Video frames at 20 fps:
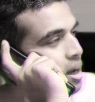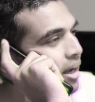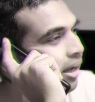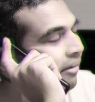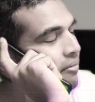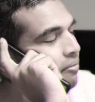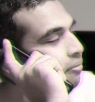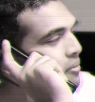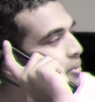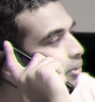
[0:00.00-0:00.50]
I
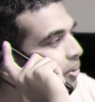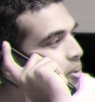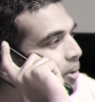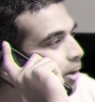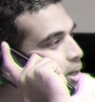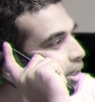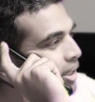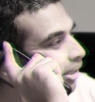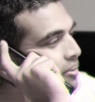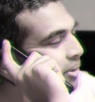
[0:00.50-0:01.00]
have no
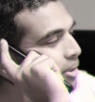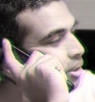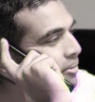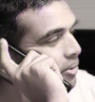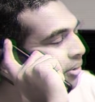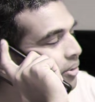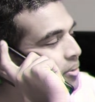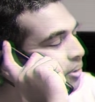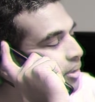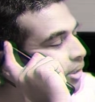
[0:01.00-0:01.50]
idea what I
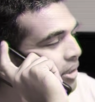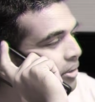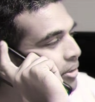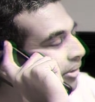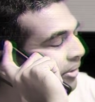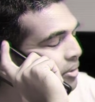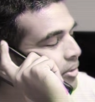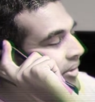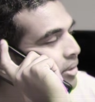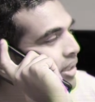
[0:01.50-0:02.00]
would do without
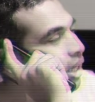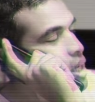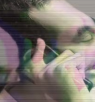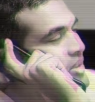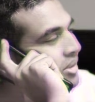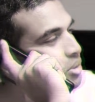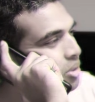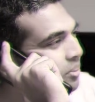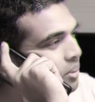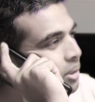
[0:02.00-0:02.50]
you.
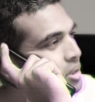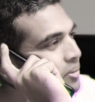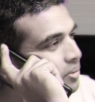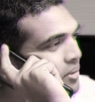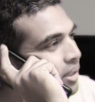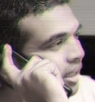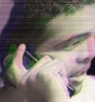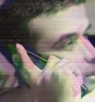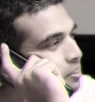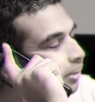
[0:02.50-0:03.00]
Thanks so much for
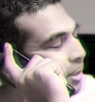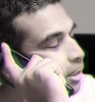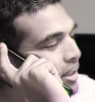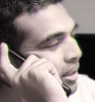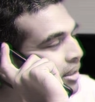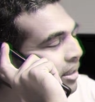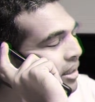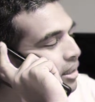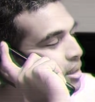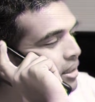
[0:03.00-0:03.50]
that,
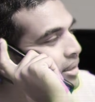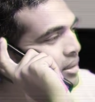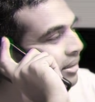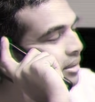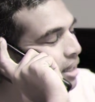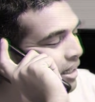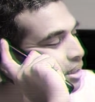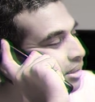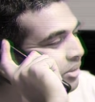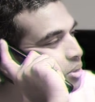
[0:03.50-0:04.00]
man.
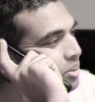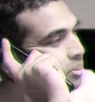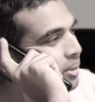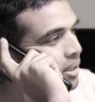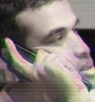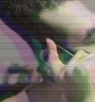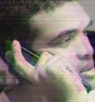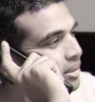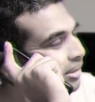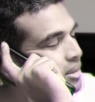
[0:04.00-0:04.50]
Thanks so
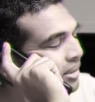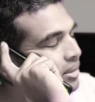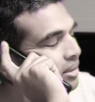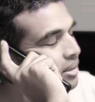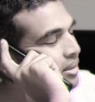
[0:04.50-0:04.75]
much.